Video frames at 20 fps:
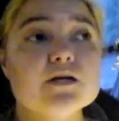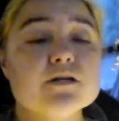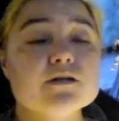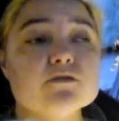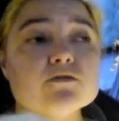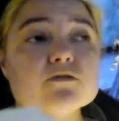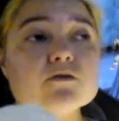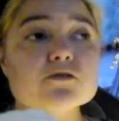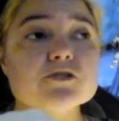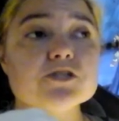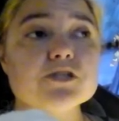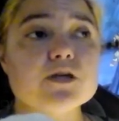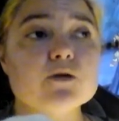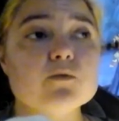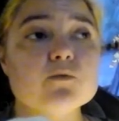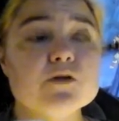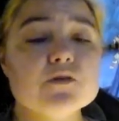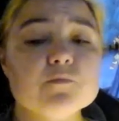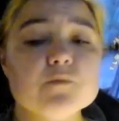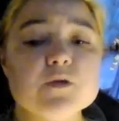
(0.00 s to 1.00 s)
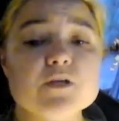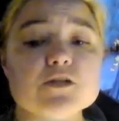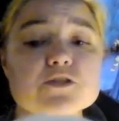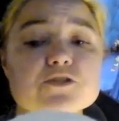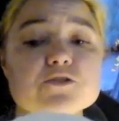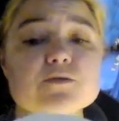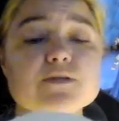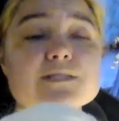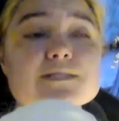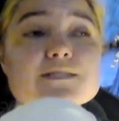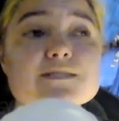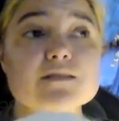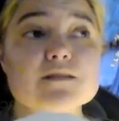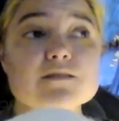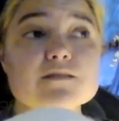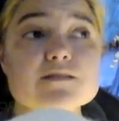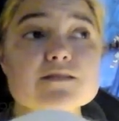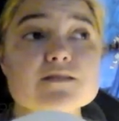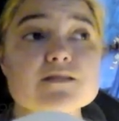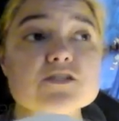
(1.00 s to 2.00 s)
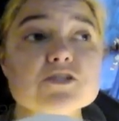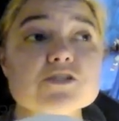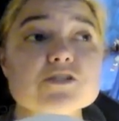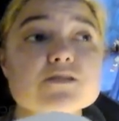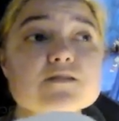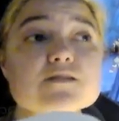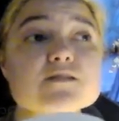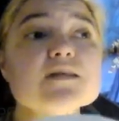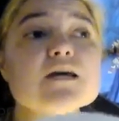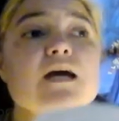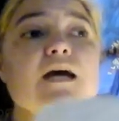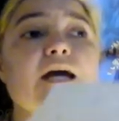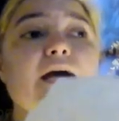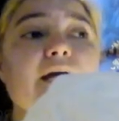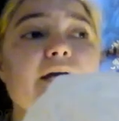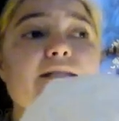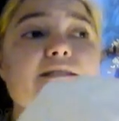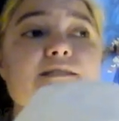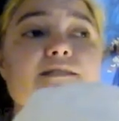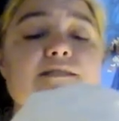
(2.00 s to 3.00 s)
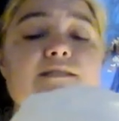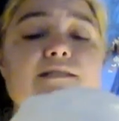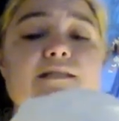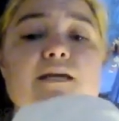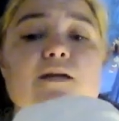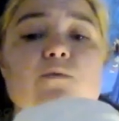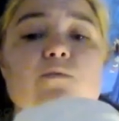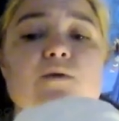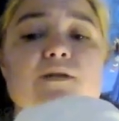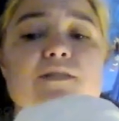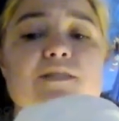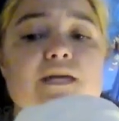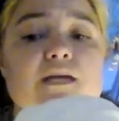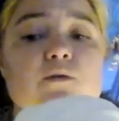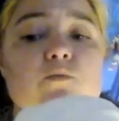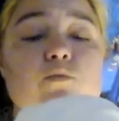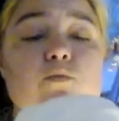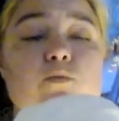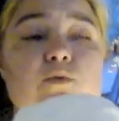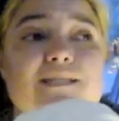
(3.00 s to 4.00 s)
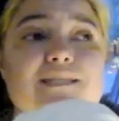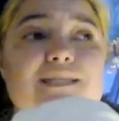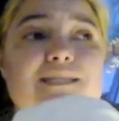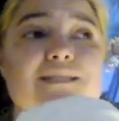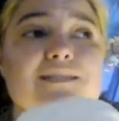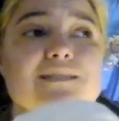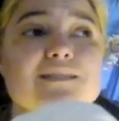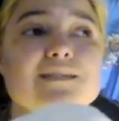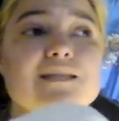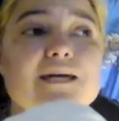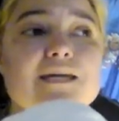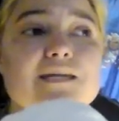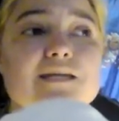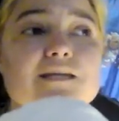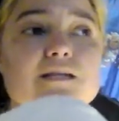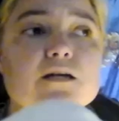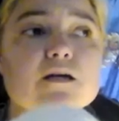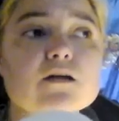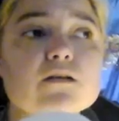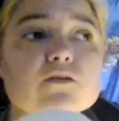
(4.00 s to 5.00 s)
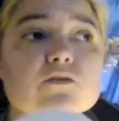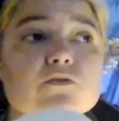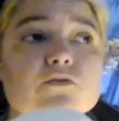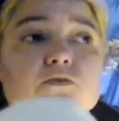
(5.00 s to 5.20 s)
crochet with, because you can see the stitches and stay with a really light color.